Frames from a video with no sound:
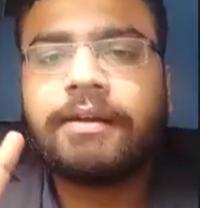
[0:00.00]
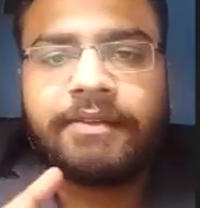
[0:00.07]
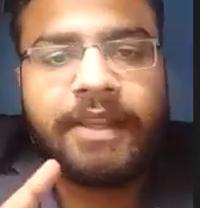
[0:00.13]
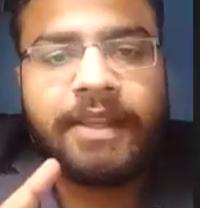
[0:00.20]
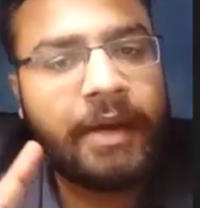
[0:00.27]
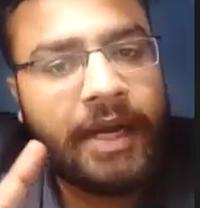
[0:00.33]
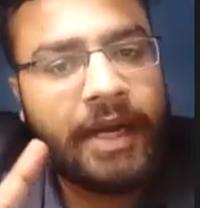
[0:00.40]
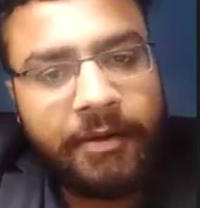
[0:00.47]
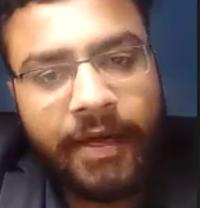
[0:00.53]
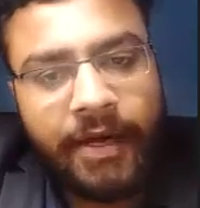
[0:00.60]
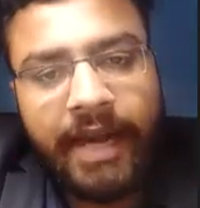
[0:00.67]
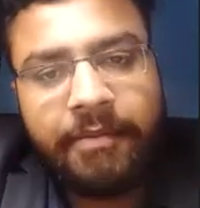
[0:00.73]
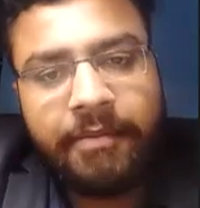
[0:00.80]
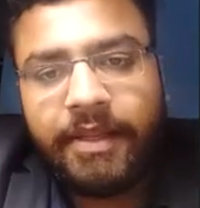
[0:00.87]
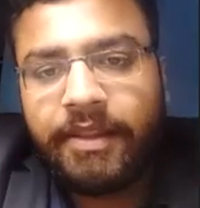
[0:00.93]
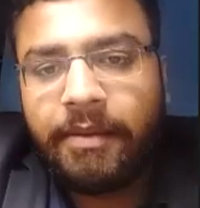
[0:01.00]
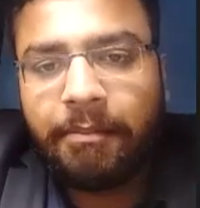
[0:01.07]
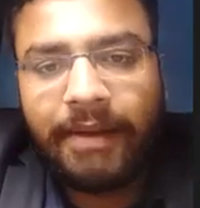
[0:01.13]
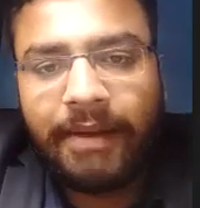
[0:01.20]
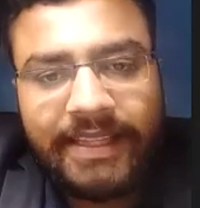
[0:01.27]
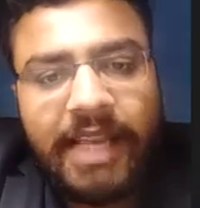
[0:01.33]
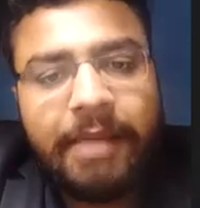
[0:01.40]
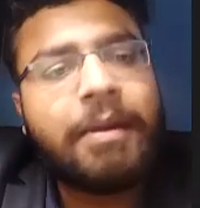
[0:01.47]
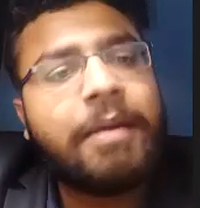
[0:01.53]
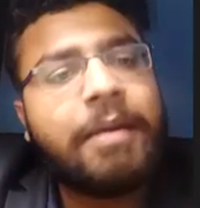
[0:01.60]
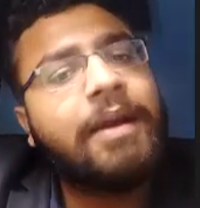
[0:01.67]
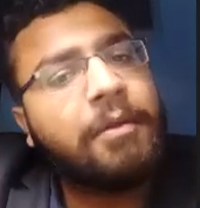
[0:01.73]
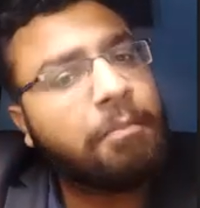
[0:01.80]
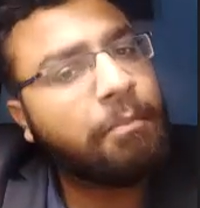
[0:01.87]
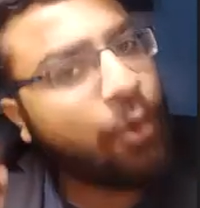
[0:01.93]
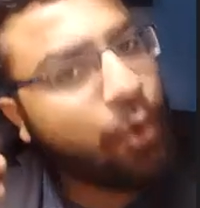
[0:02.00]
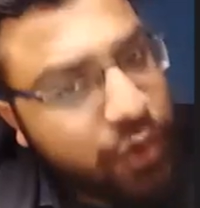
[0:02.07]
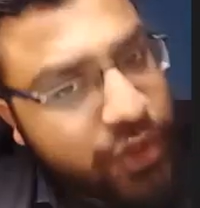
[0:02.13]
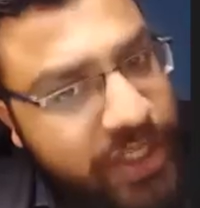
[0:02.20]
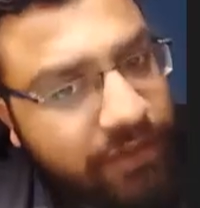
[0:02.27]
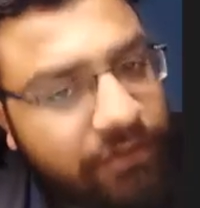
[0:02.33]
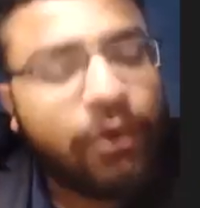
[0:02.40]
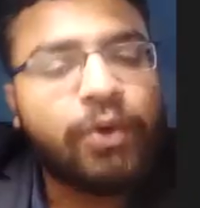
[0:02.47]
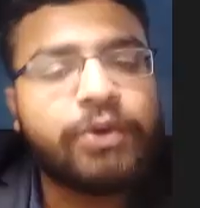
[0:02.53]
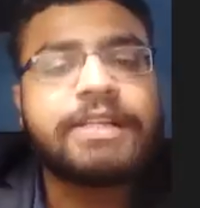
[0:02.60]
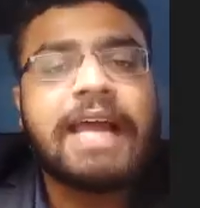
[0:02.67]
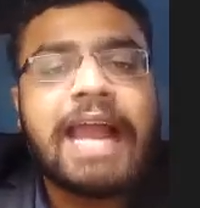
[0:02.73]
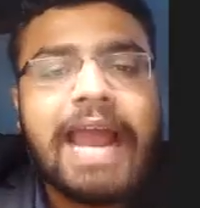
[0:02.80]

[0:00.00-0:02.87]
it can be the monthly payment post divorce,